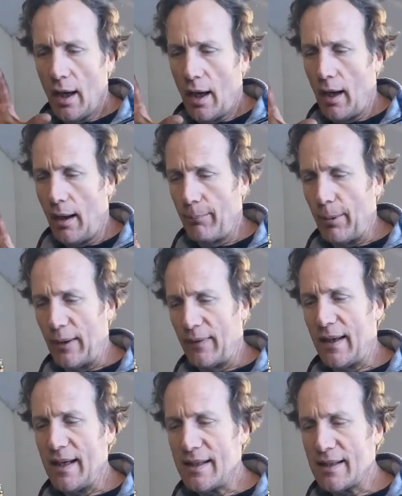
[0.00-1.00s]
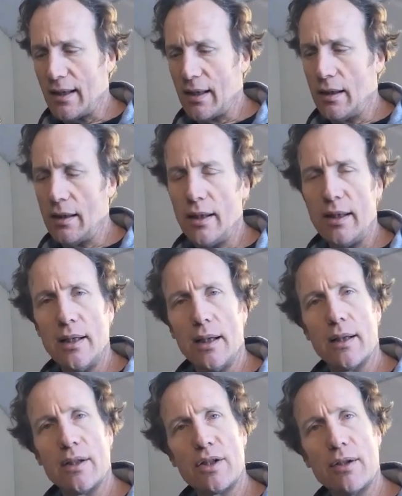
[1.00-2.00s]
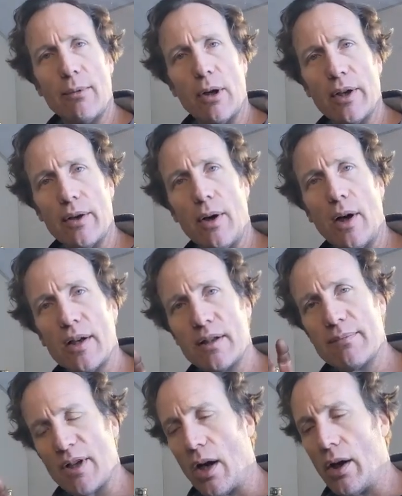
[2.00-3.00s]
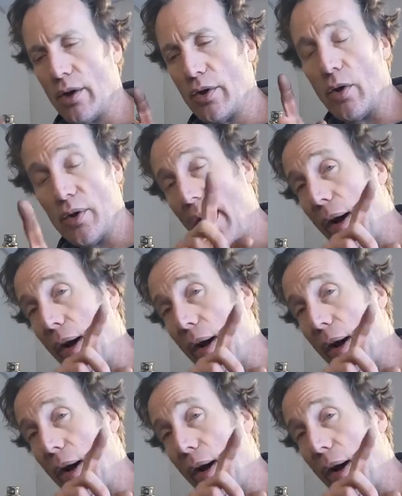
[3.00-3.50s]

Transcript: But these early Shimano items are not.